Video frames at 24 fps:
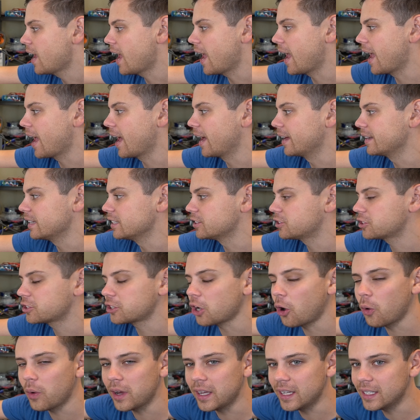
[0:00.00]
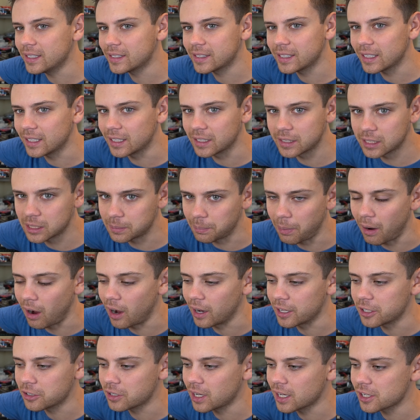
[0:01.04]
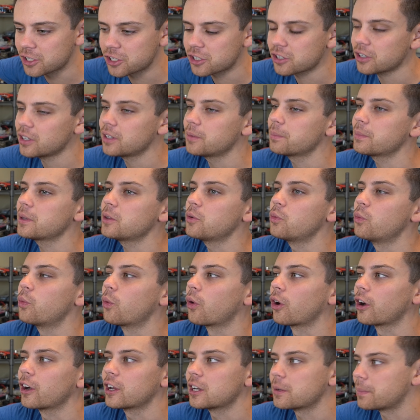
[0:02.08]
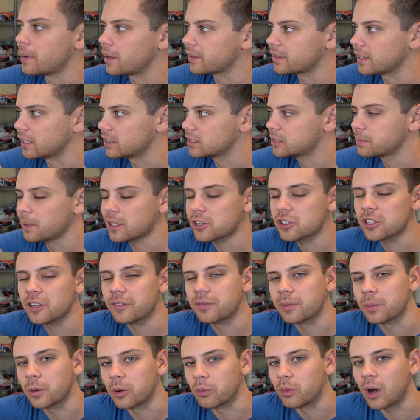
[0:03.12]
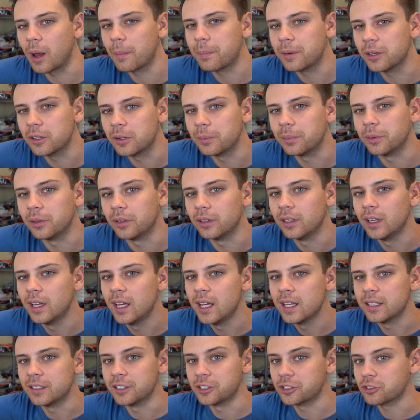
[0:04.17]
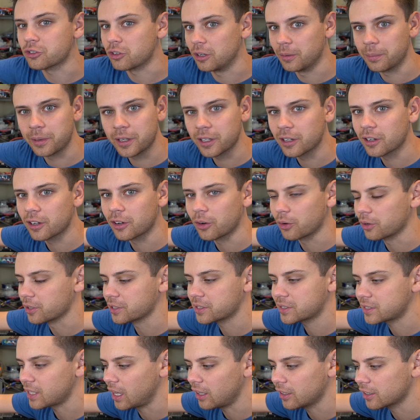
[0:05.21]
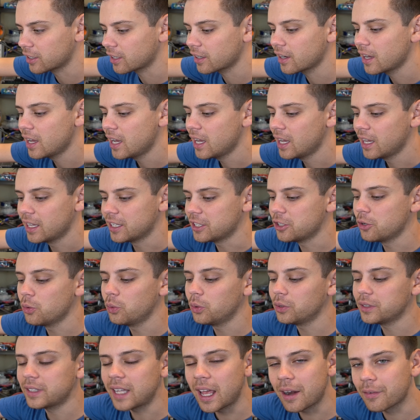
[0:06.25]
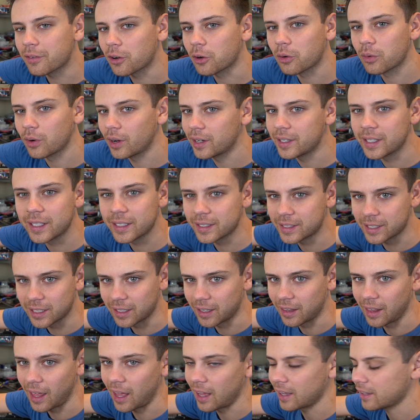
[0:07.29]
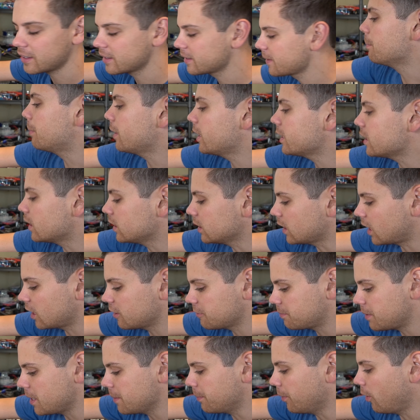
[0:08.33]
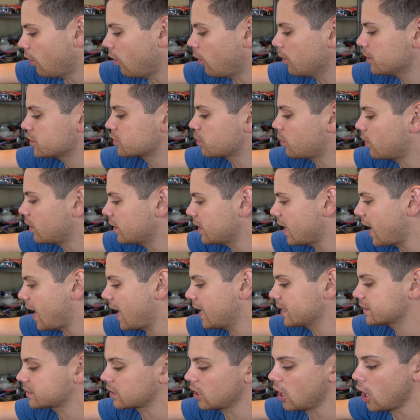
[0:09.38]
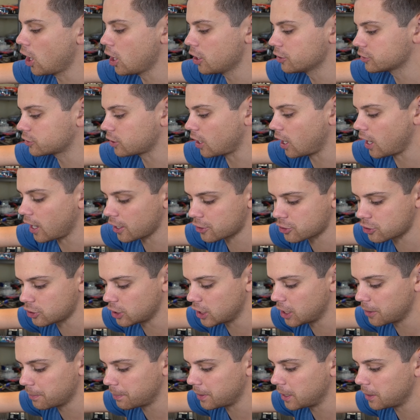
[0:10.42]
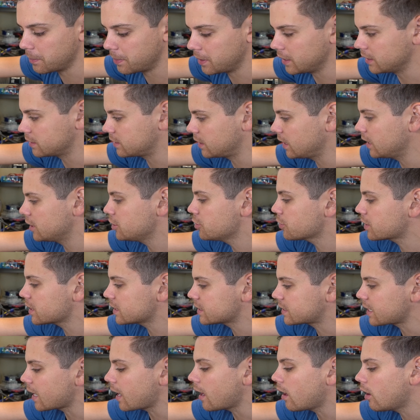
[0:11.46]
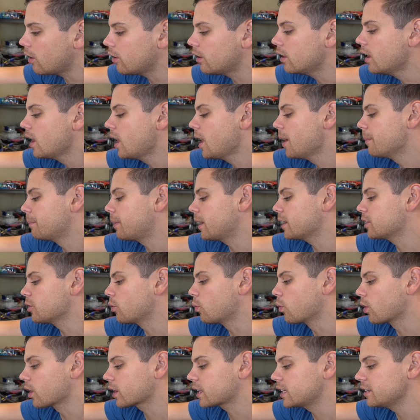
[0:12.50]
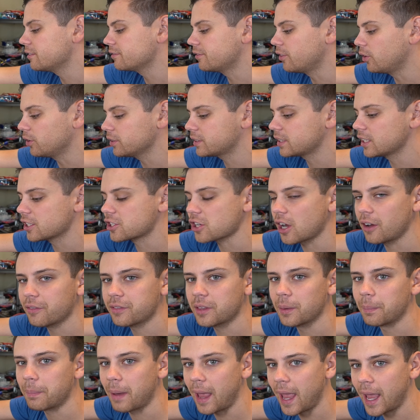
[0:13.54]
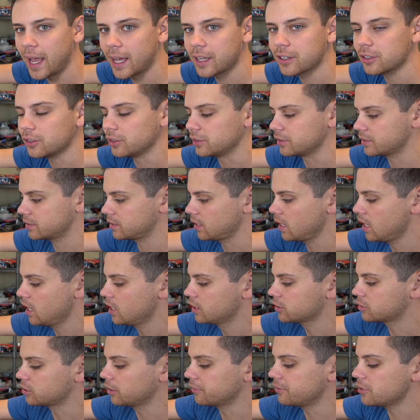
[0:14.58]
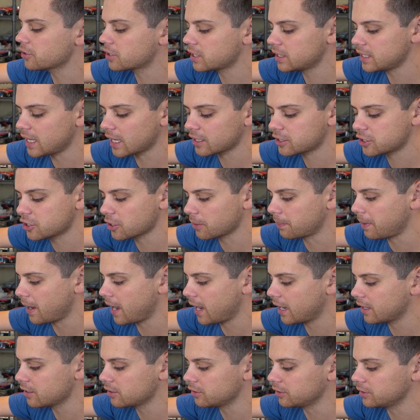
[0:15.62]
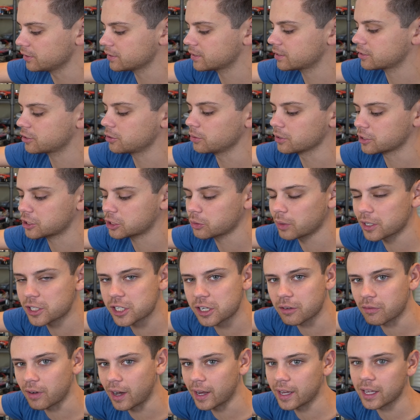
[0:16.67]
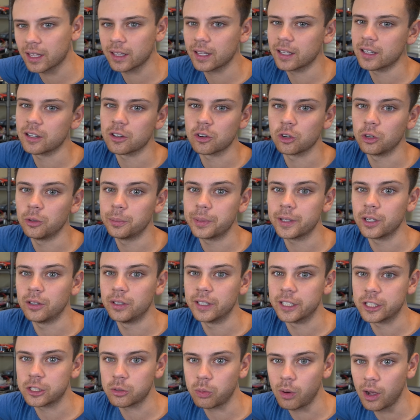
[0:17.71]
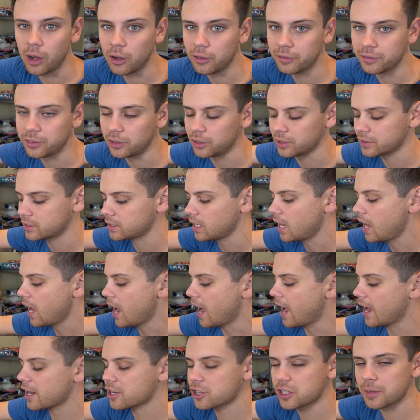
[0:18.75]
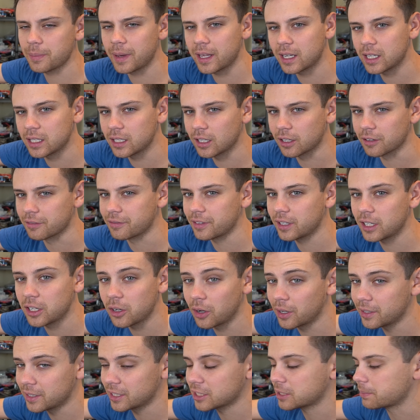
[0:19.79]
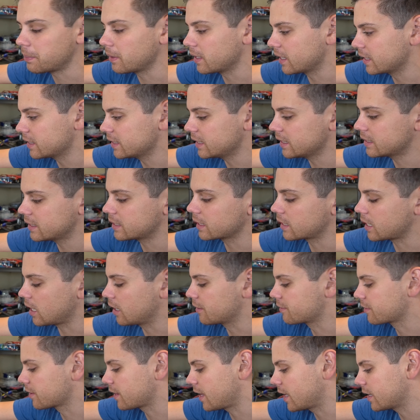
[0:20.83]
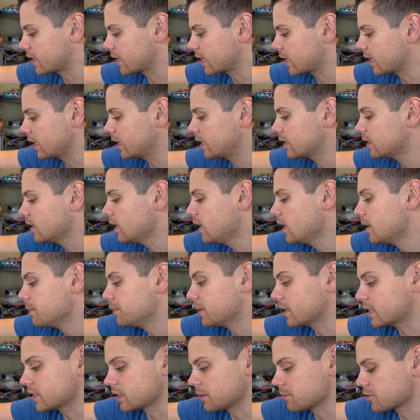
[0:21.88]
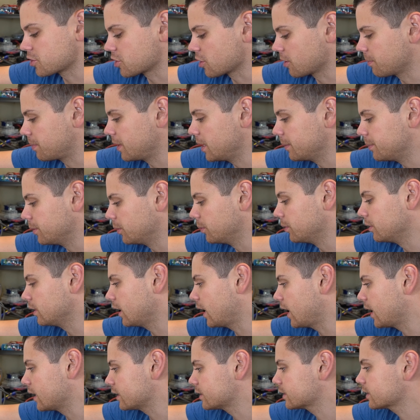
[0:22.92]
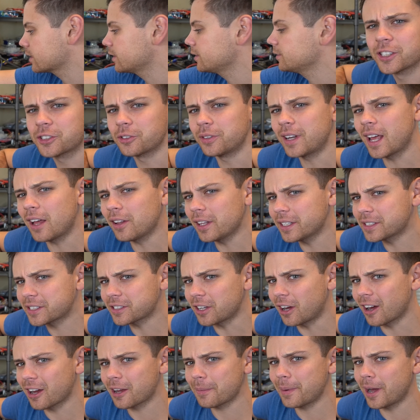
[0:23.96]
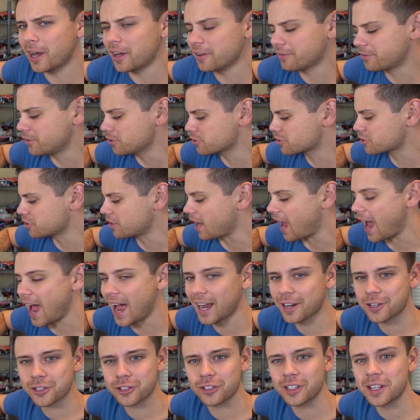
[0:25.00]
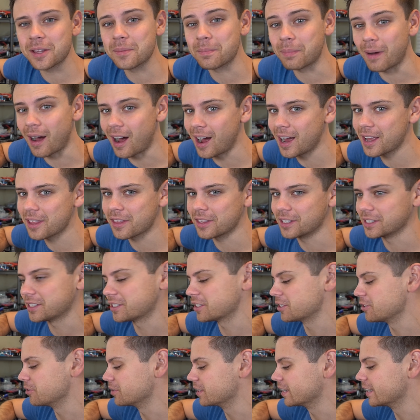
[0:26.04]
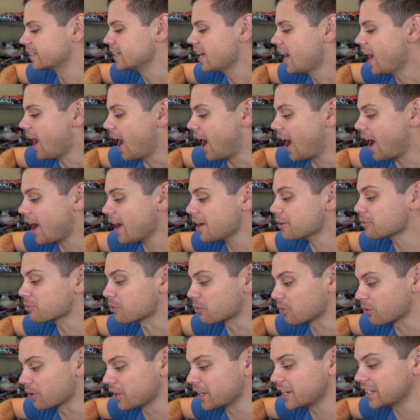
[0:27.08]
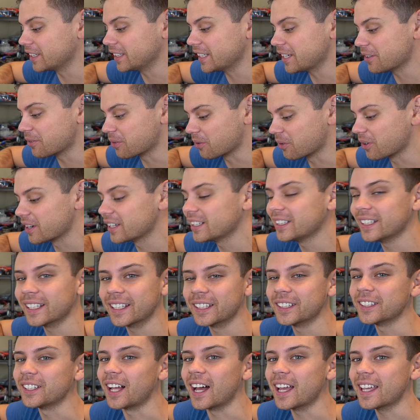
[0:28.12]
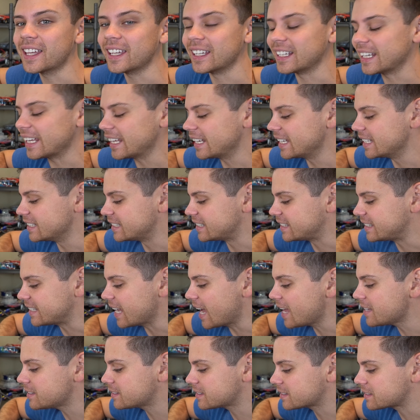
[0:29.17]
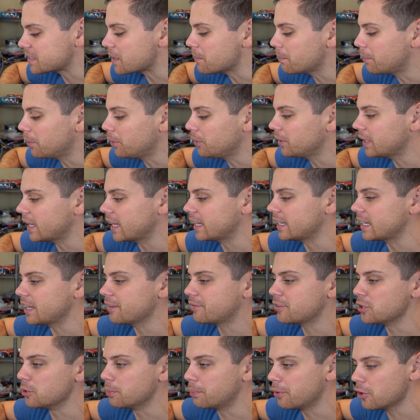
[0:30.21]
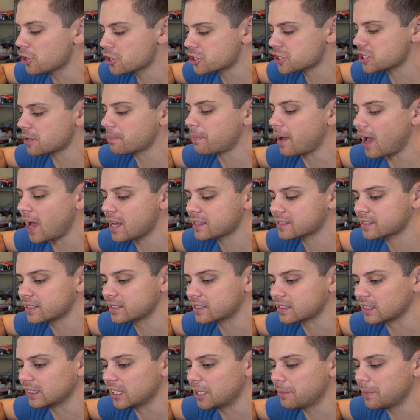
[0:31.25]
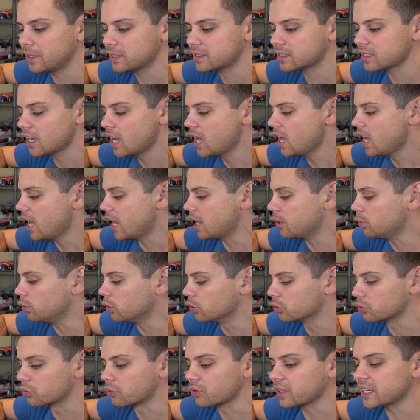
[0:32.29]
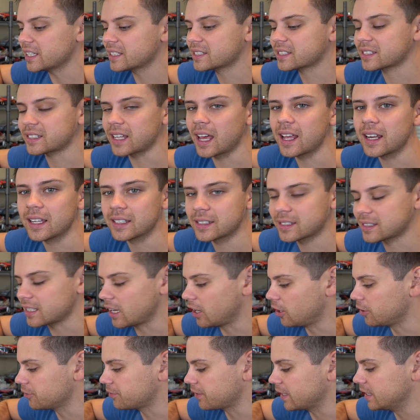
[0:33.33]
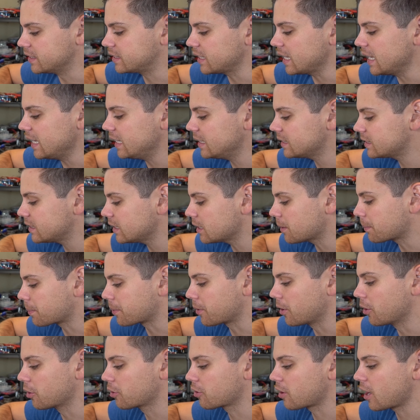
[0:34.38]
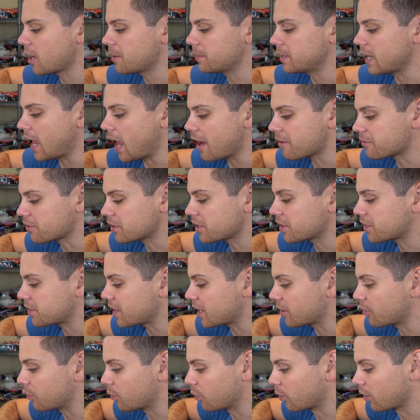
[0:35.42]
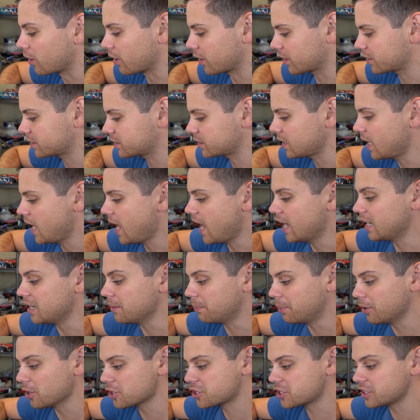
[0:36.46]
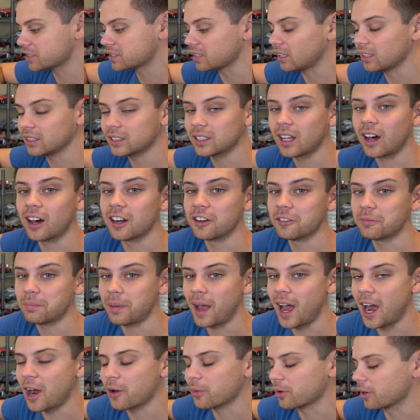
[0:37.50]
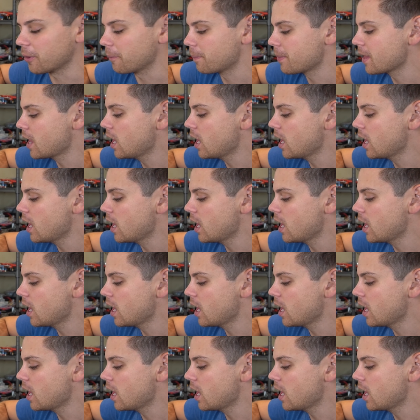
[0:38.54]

and it's so easy to spot. You guys shouldn't be worried about that, especially from a reputable distributor or seller. You will never run into that. But a lot of people always want to ask, hey, is that actually MPPT? And you can tell by the working voltage of the panels. So if you connect your panels to a switching regulator, it will be only 12 volts. I actually made another video on this, but I need to cover that again because I'm sure people will ask. So now let's talk about if you should actually buy this unit. I really like it. It is dead simple, and if you push it past its limits, it will reset itself. It's easy to program and everything works, and it pushes a lot of power.